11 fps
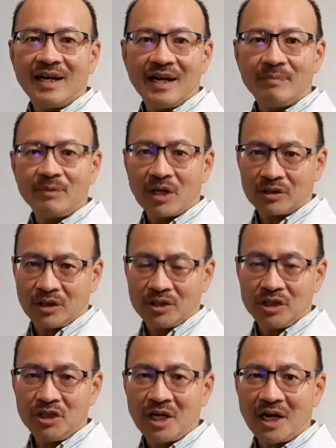I'm Dr.
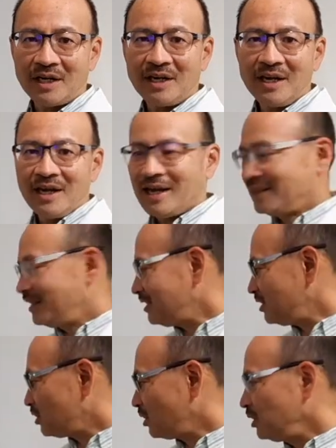Archie Chung, and this
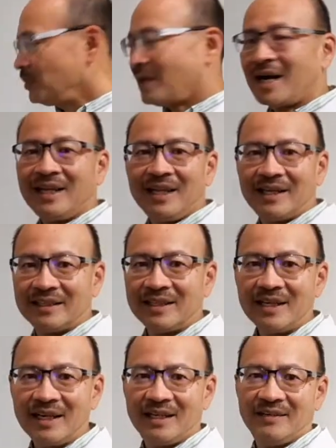is our new EyeLight,
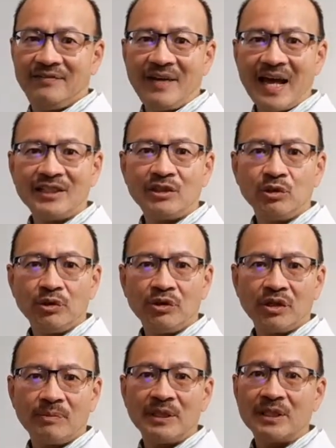an advanced dual
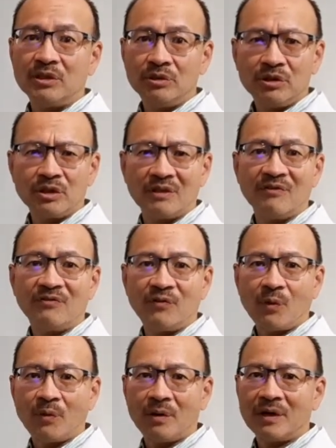therapy solution
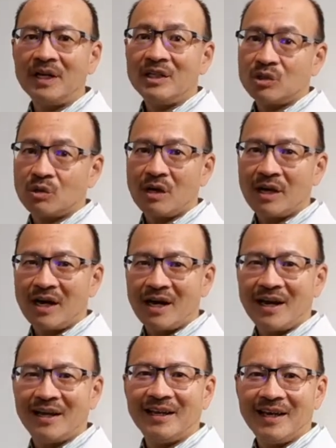for dry
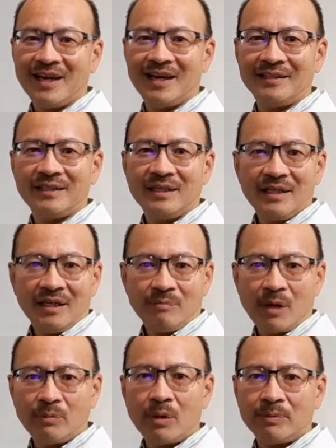eye and
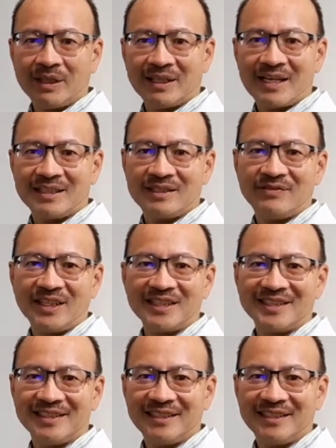dry eye. dysfunction.